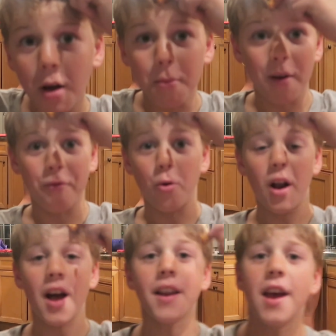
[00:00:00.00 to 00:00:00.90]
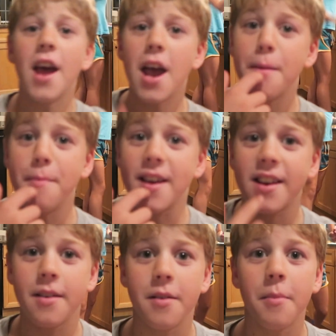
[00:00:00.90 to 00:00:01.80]
on my forehead and maybe
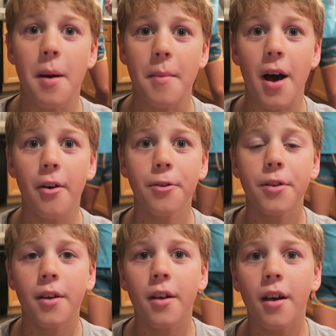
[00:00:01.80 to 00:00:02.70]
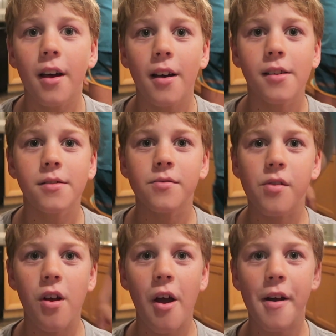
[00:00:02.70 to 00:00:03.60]
Ryan, my mouth. Wait, Ryan, we should have